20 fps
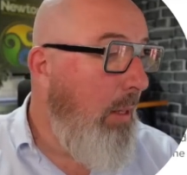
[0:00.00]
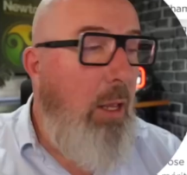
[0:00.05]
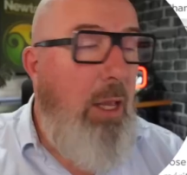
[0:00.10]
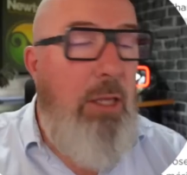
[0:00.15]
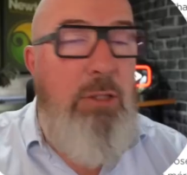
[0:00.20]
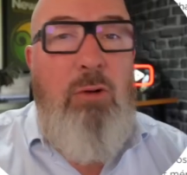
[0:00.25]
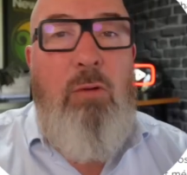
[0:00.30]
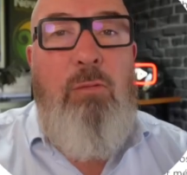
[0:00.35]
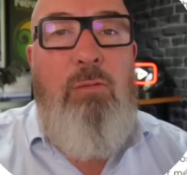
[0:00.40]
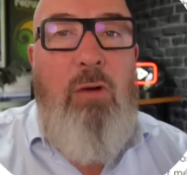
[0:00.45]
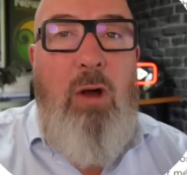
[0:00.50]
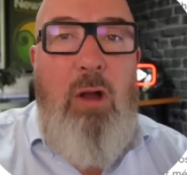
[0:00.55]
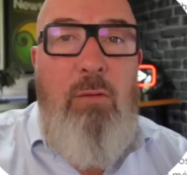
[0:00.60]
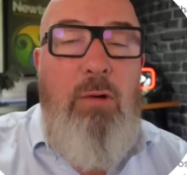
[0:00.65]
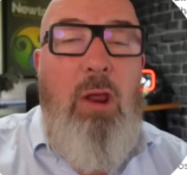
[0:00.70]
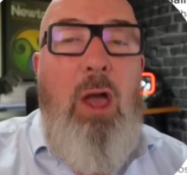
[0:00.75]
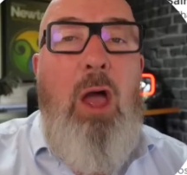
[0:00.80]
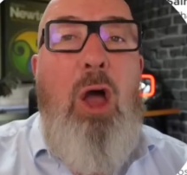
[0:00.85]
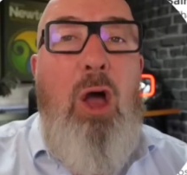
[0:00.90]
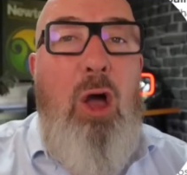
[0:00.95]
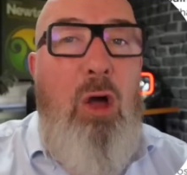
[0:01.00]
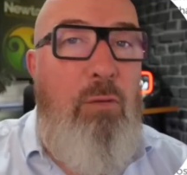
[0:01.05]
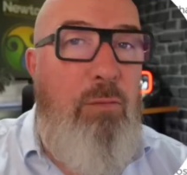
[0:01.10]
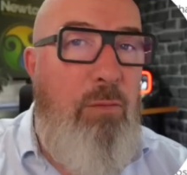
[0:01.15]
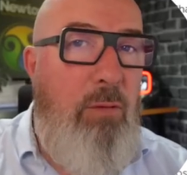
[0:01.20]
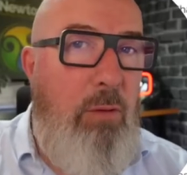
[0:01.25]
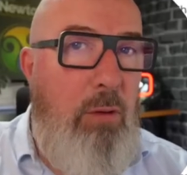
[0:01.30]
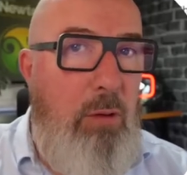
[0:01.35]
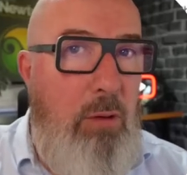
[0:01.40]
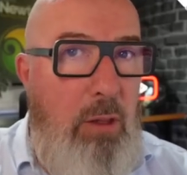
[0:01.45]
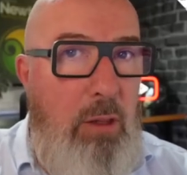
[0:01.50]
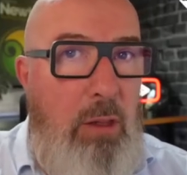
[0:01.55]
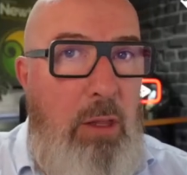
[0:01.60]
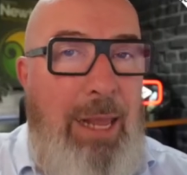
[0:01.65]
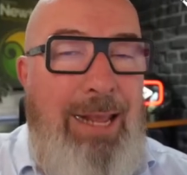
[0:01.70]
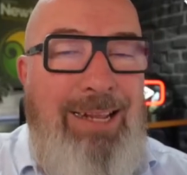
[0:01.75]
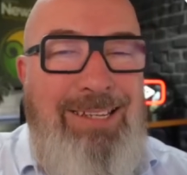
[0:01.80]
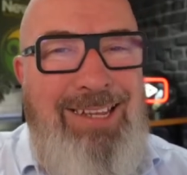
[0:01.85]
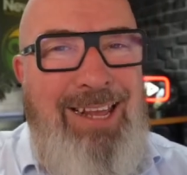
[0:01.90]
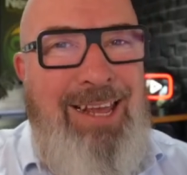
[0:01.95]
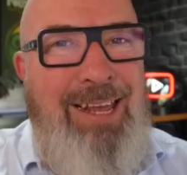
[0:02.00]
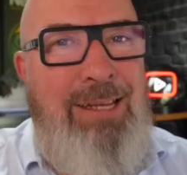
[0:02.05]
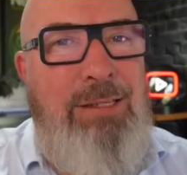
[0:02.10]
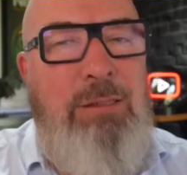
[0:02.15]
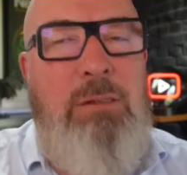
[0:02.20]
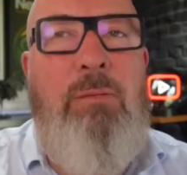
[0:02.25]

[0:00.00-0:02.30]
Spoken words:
It's got 5.5 hectares.